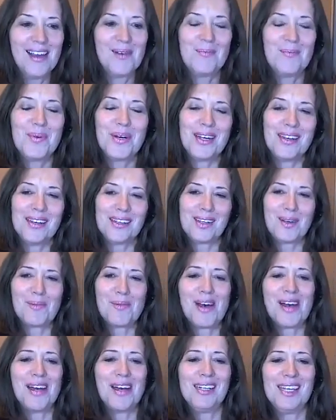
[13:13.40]
But come
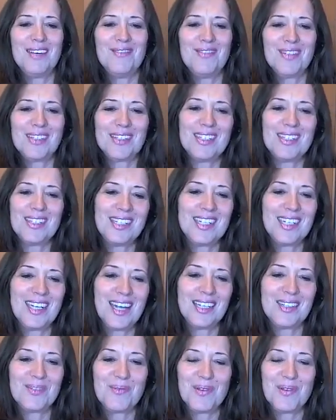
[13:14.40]
on, give us a chance.